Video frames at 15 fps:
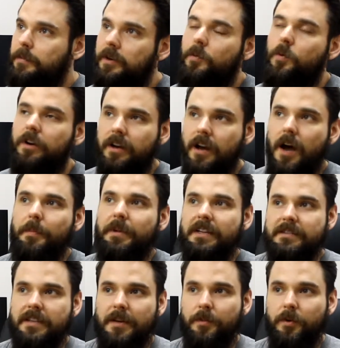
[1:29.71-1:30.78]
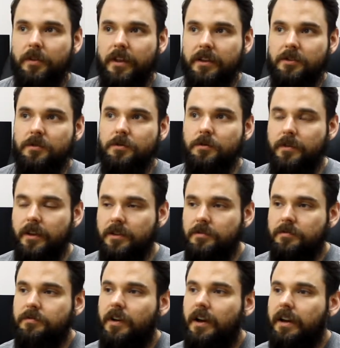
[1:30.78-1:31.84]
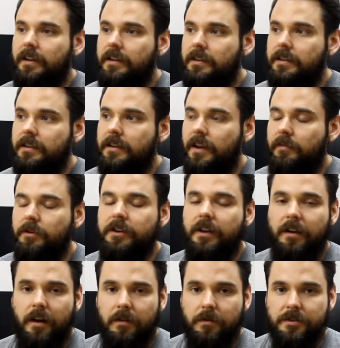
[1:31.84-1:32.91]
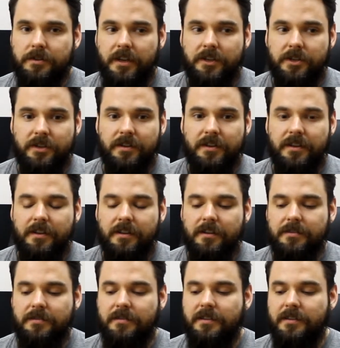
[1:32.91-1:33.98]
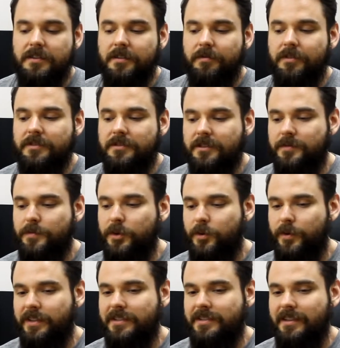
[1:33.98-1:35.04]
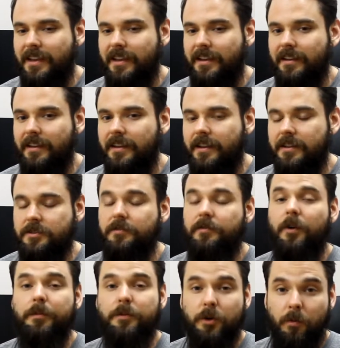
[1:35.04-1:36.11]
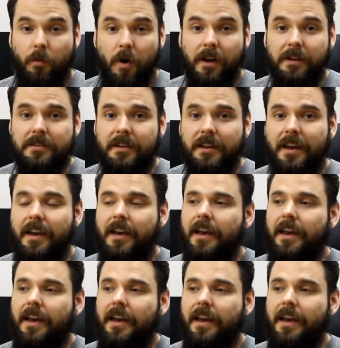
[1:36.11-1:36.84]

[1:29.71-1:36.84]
but one common example that you find in everyday conversation is the differences between saying is the verb to want,